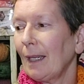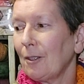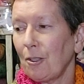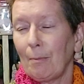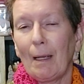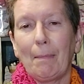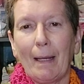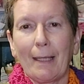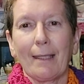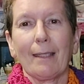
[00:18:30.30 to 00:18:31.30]
and do my
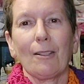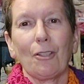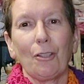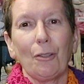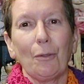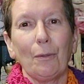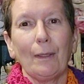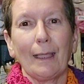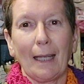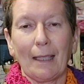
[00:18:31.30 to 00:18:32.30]
best to
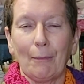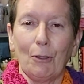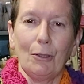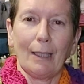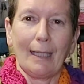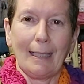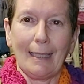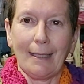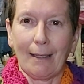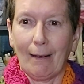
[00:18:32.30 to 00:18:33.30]
get them all looking
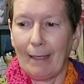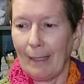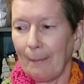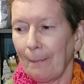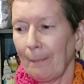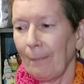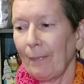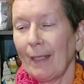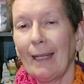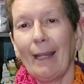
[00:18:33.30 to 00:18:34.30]
neat and tidy.
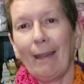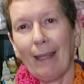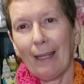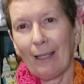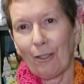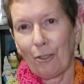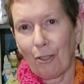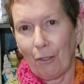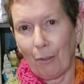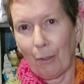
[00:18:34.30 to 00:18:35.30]
And then I'll
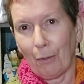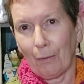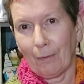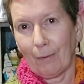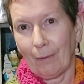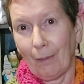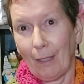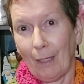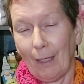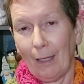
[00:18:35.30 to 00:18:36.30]
show you
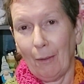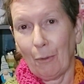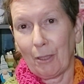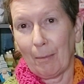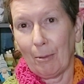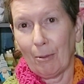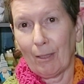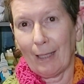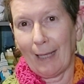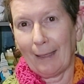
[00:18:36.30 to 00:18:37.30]
what I bought
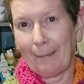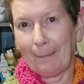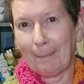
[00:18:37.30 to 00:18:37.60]
today.